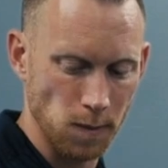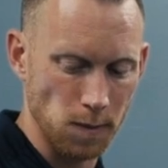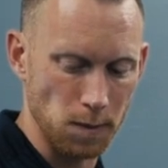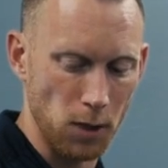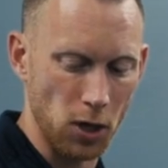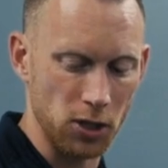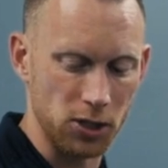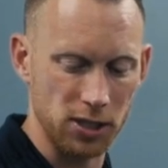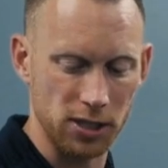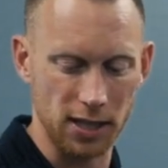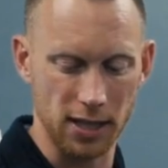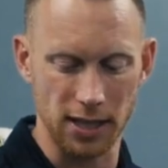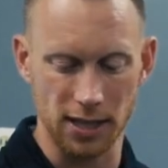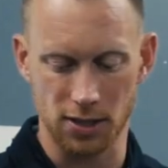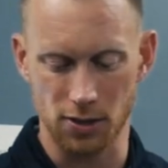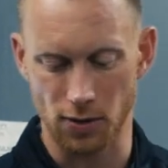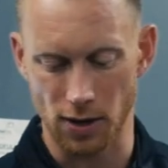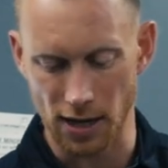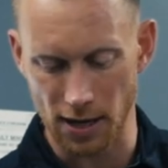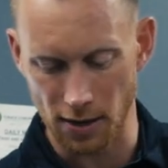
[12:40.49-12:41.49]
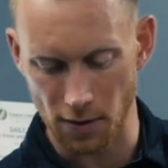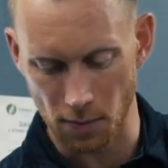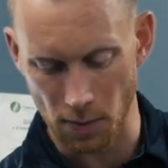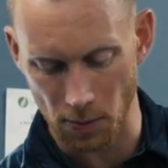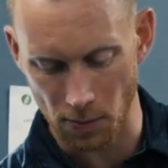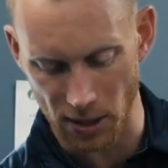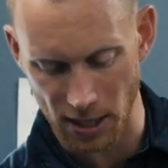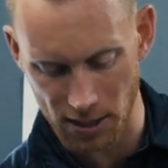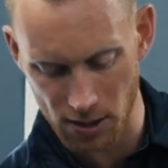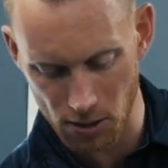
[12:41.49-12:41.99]
MRSA. That's right. I
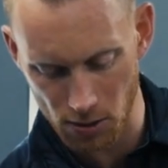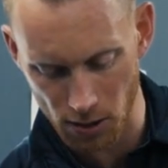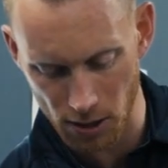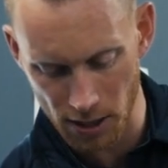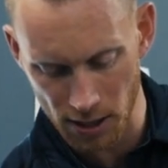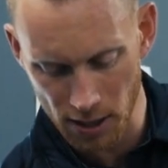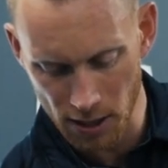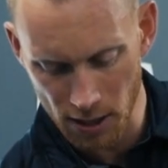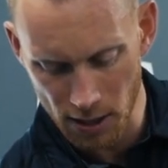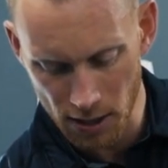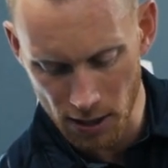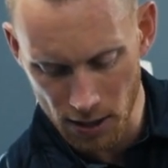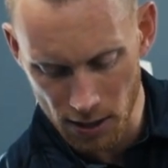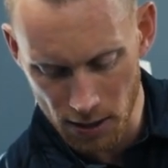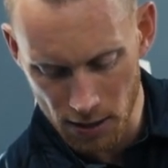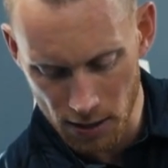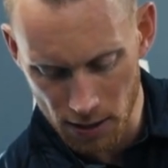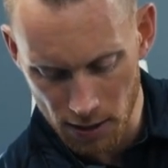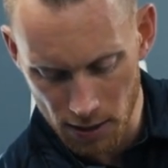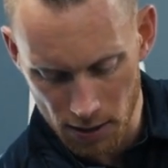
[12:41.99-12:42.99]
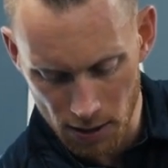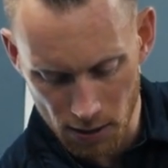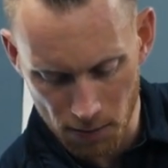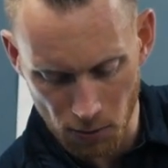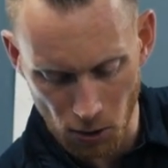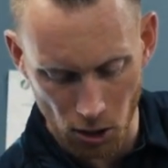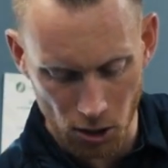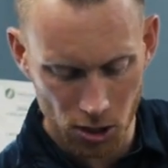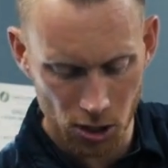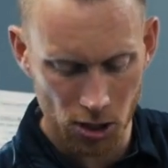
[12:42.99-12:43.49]
remember that story.
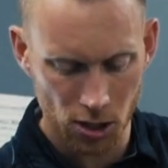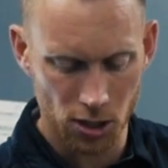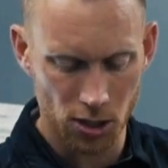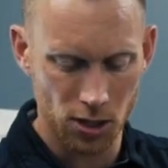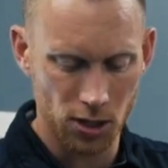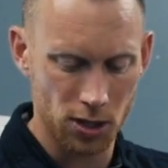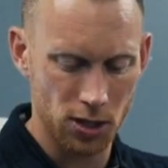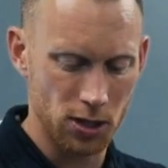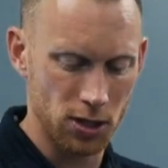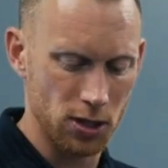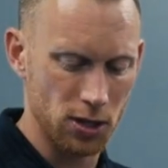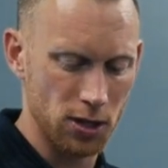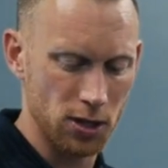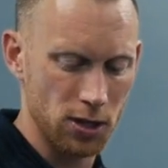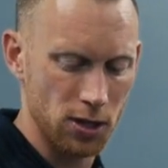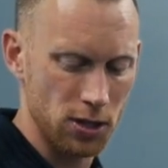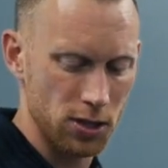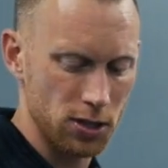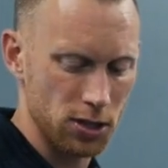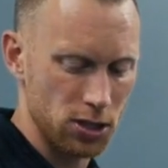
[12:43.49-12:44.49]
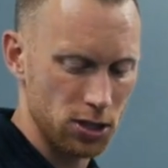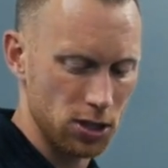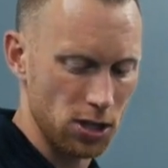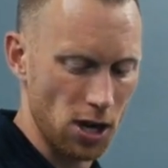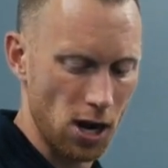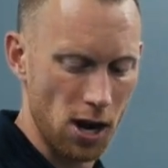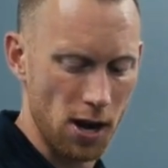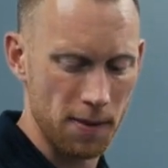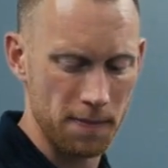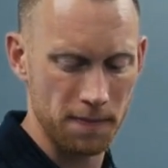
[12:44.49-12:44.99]
Push.
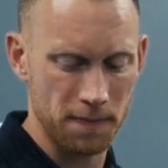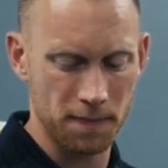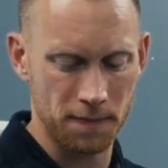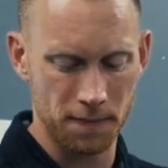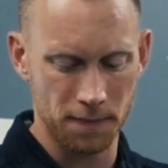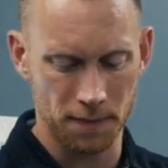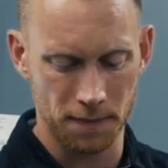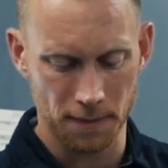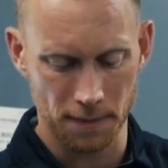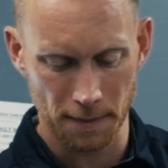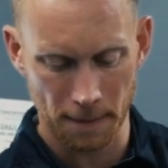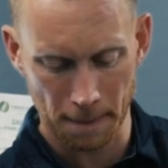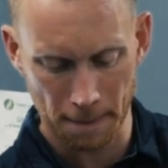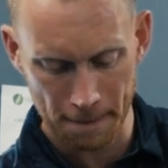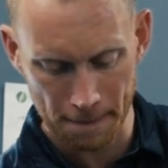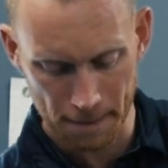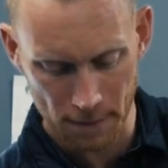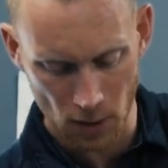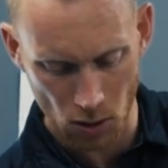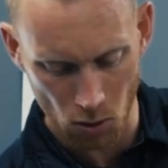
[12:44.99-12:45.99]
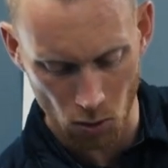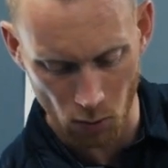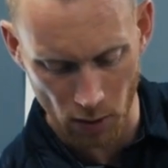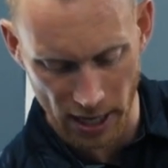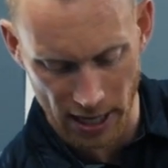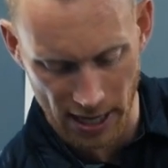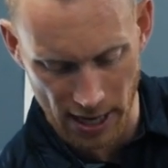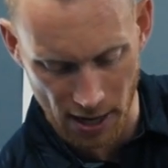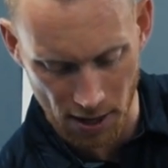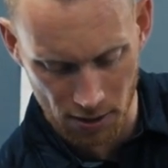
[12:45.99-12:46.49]
Stop. Whole
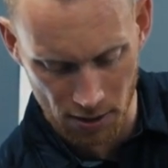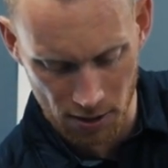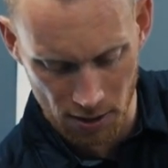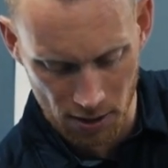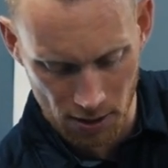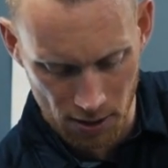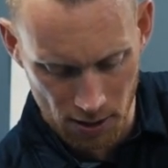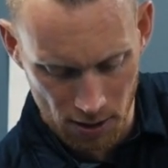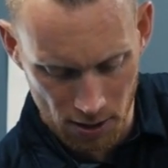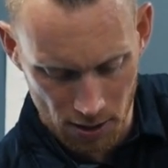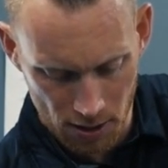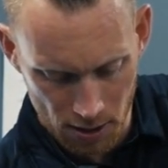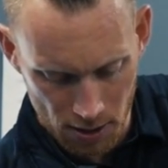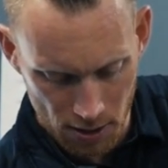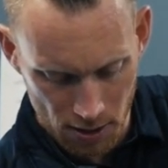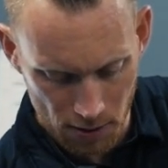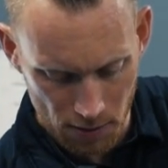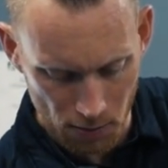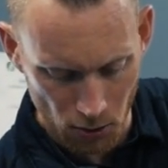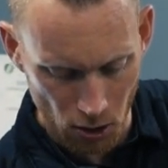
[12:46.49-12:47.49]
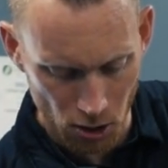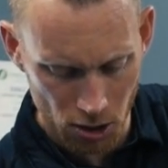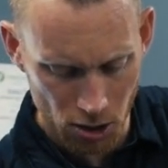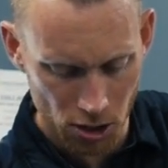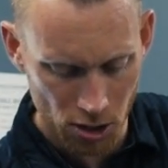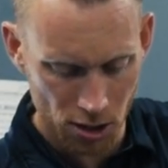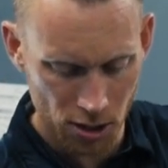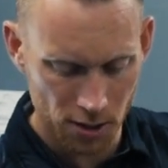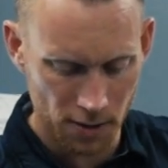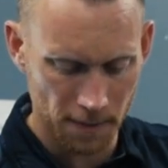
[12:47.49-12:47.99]
way down.
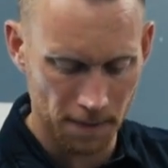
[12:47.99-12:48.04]
Push.